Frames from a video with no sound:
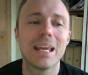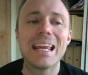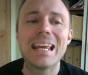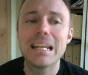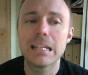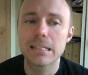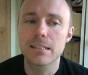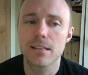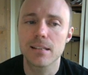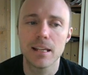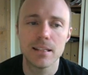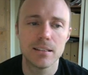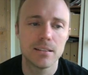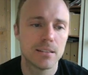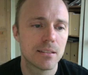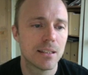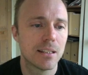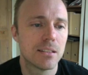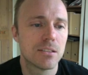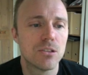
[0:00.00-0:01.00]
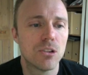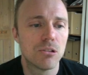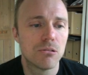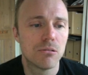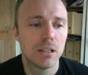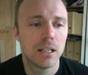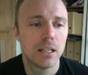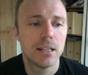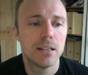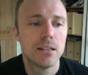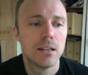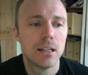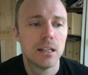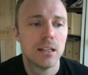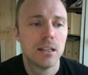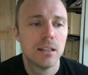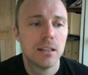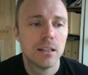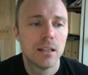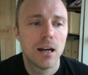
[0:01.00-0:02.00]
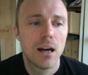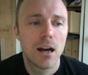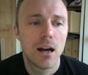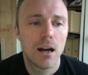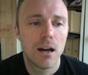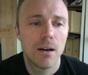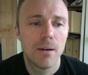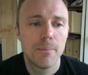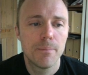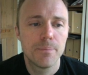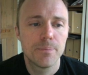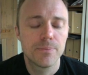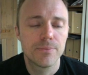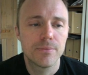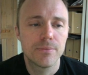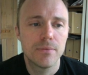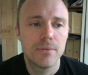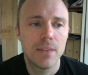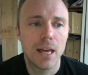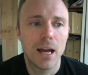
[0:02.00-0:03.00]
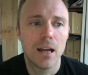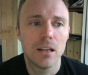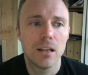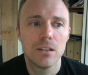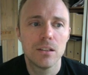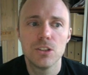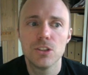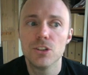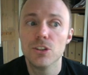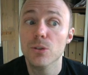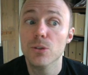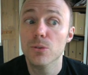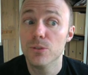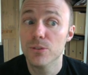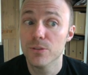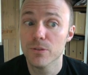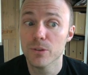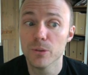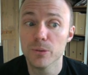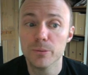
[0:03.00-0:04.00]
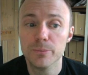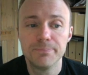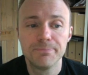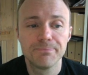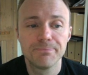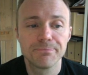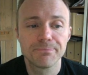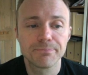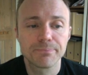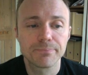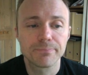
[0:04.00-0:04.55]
So in a sense, it's not really that useful.